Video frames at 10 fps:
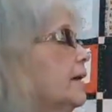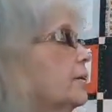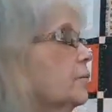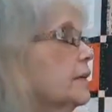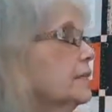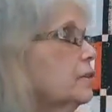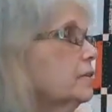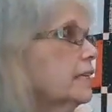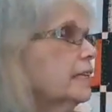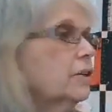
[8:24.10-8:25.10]
There was an
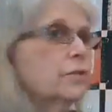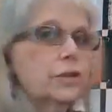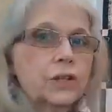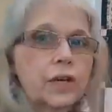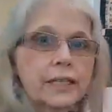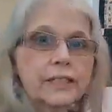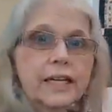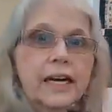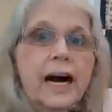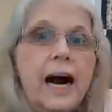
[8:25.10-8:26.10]
old lady who started
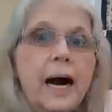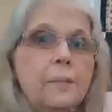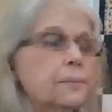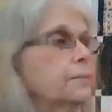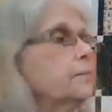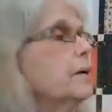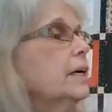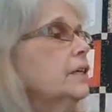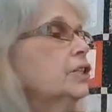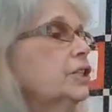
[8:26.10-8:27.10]
to hop.
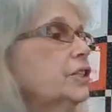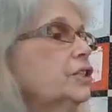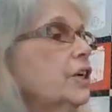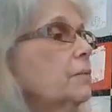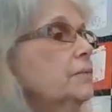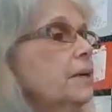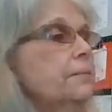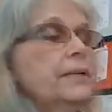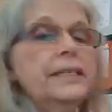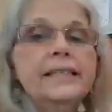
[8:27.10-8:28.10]
She jumped
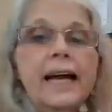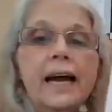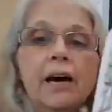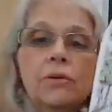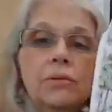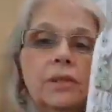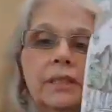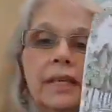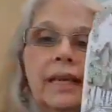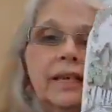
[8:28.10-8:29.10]
up and down
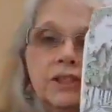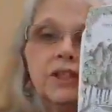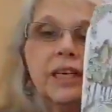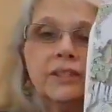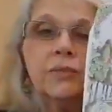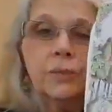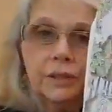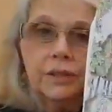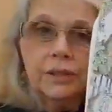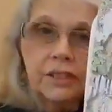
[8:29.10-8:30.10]
and just
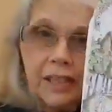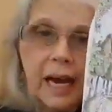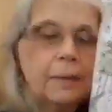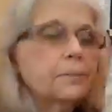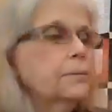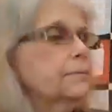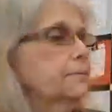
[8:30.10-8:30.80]
wouldn't stop.